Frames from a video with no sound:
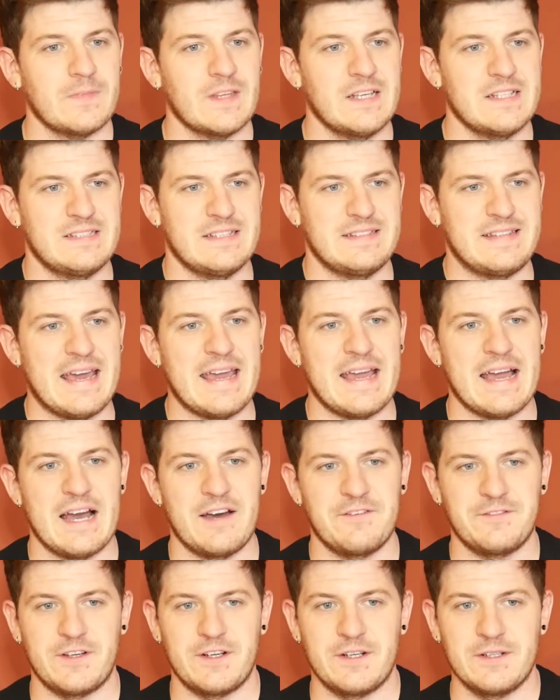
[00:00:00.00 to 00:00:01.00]
It's a day
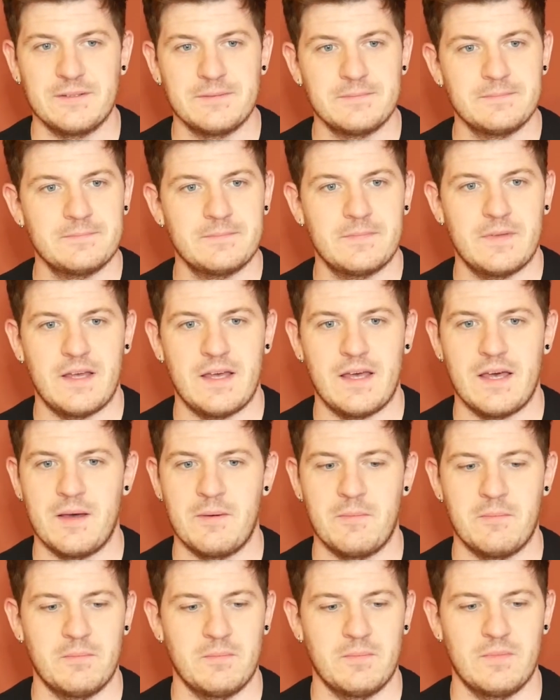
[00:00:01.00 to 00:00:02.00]
after,
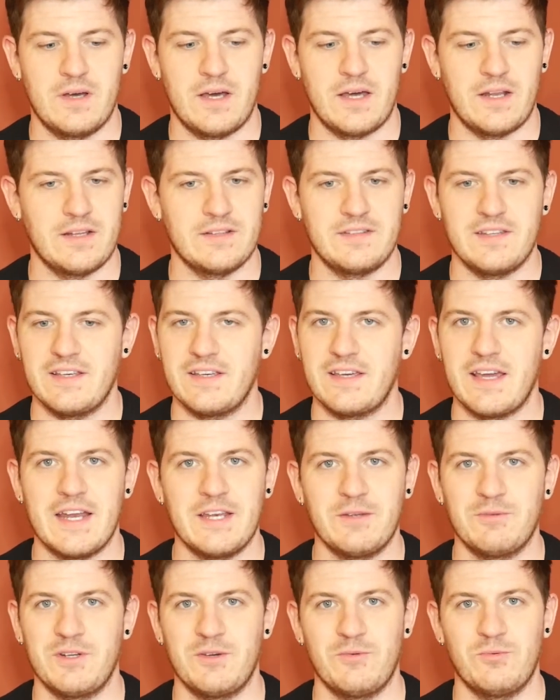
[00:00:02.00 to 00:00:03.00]
and I think
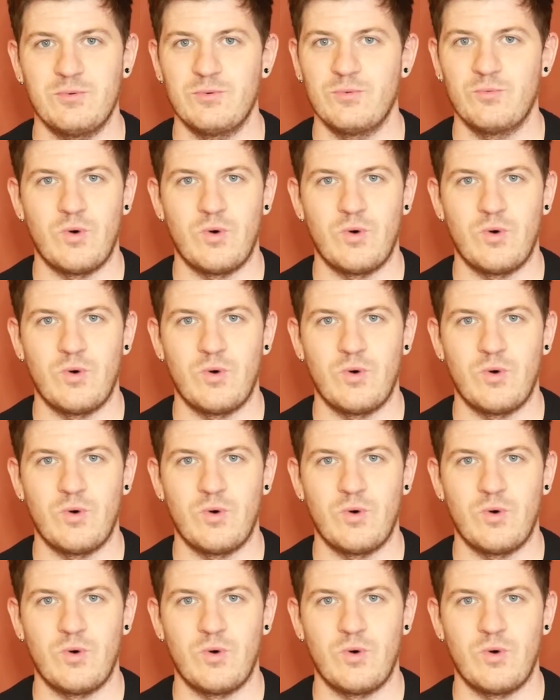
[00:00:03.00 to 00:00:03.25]
anyone who